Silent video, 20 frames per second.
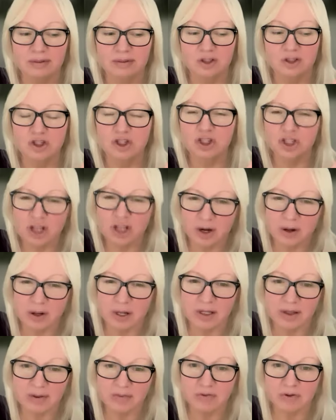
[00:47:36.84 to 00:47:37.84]

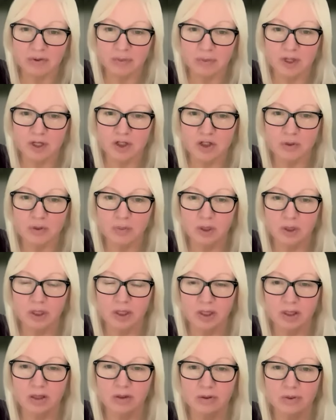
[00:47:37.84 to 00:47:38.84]
sharing information with
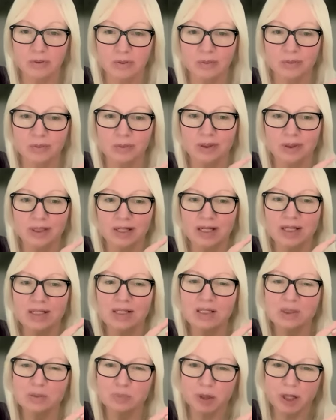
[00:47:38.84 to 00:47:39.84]
you,
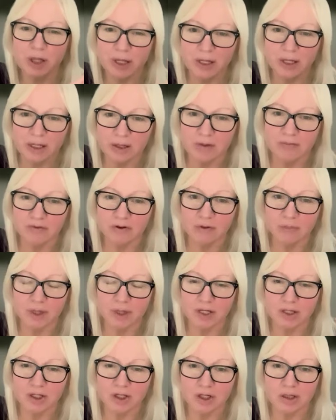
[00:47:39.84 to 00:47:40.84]
explaining
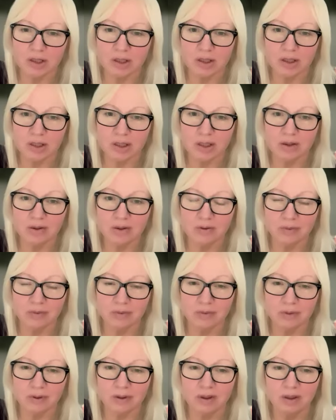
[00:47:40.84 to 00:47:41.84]
information to
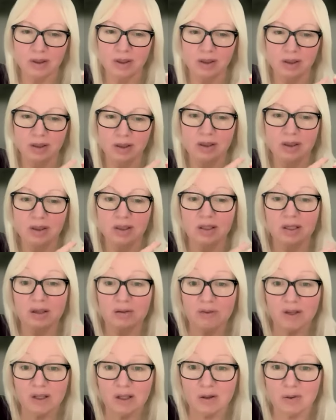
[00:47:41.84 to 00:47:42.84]
you,
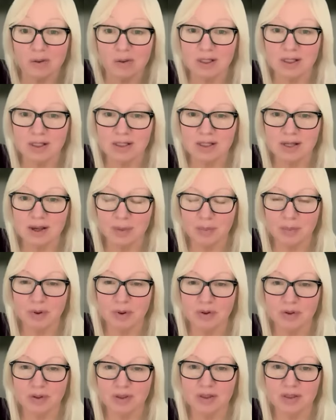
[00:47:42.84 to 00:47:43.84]
giving you
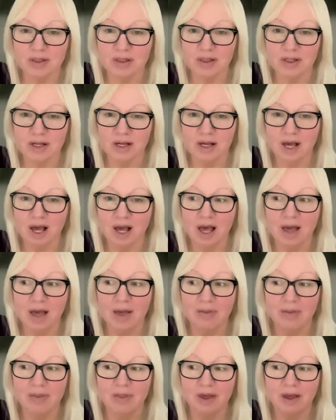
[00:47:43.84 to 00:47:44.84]
examples,
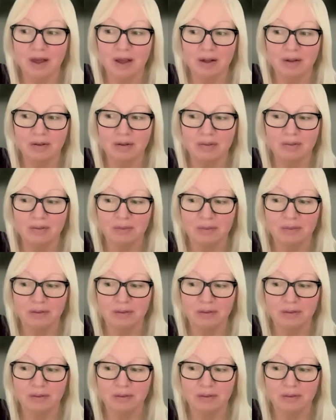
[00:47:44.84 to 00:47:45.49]
and then